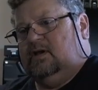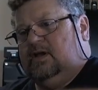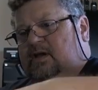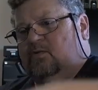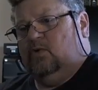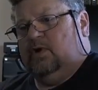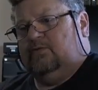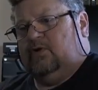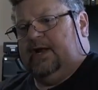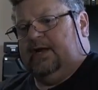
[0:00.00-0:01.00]
or
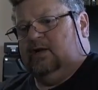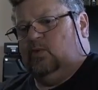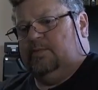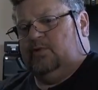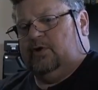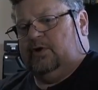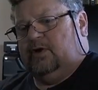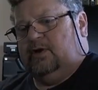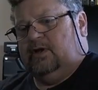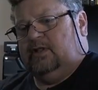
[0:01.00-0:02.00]
whatever angle we put it on.
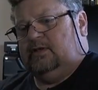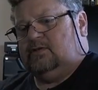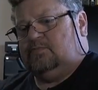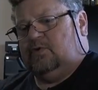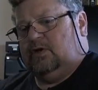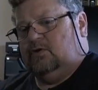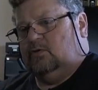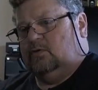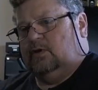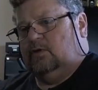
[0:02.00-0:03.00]
This is pretty
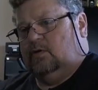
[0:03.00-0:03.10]
cool though.